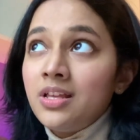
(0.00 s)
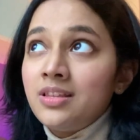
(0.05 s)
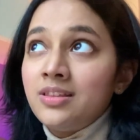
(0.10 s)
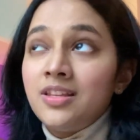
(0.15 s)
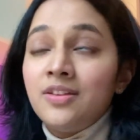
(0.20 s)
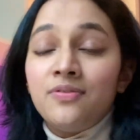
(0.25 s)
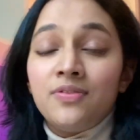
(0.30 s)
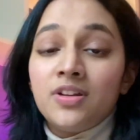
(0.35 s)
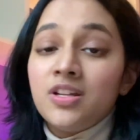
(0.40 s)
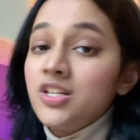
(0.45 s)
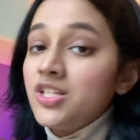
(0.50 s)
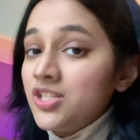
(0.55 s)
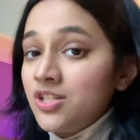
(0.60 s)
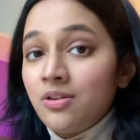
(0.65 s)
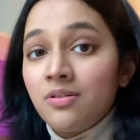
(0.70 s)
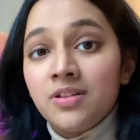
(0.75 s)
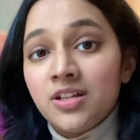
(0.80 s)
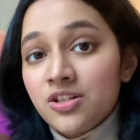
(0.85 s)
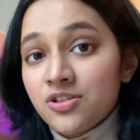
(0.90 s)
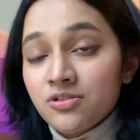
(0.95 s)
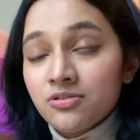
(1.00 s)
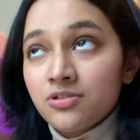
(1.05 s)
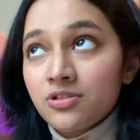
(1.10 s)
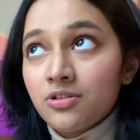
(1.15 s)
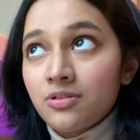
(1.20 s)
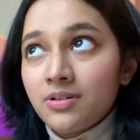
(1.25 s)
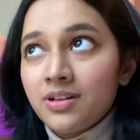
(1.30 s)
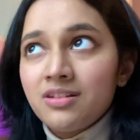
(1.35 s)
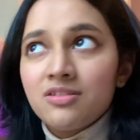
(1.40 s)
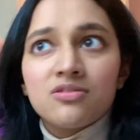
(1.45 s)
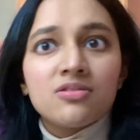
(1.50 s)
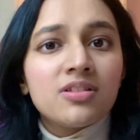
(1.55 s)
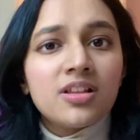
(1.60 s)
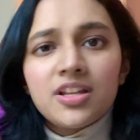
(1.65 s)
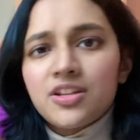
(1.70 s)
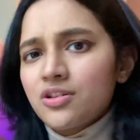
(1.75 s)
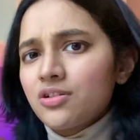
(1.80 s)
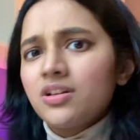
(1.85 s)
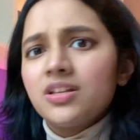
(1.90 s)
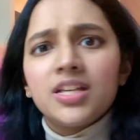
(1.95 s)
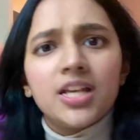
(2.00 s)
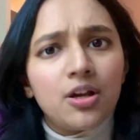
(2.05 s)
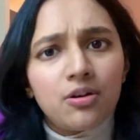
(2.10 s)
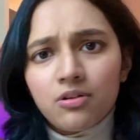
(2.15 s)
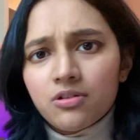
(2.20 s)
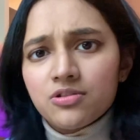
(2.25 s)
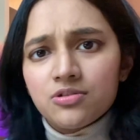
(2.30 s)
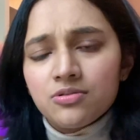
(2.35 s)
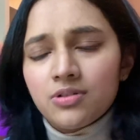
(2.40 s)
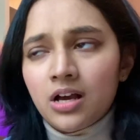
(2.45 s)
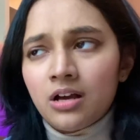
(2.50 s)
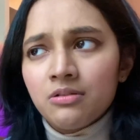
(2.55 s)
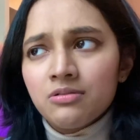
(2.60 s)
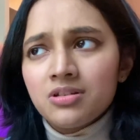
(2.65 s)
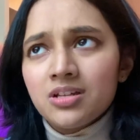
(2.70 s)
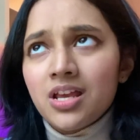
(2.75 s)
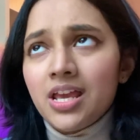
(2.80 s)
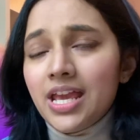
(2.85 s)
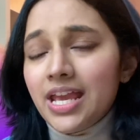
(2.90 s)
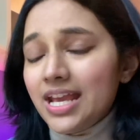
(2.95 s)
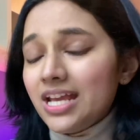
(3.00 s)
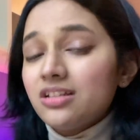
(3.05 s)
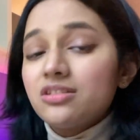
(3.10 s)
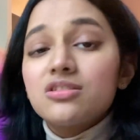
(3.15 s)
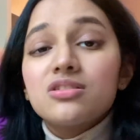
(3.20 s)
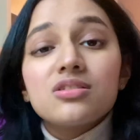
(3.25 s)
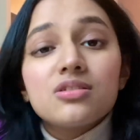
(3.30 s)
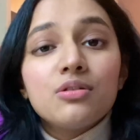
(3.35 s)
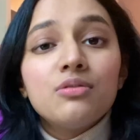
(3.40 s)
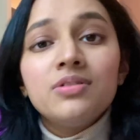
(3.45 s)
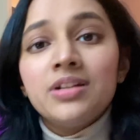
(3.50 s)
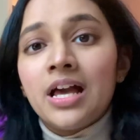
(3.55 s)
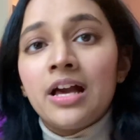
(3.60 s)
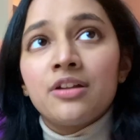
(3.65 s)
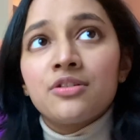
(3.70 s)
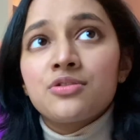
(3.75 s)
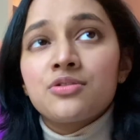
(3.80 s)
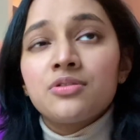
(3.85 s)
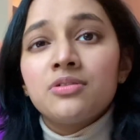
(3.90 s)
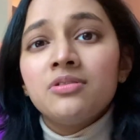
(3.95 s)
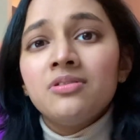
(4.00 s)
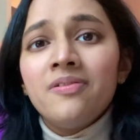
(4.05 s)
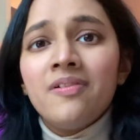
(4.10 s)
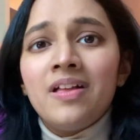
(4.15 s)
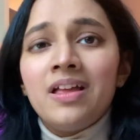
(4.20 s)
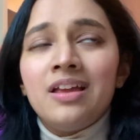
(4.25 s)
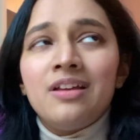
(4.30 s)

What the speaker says: they finished their initial degree, so they took a year or 2 out. It's so natural.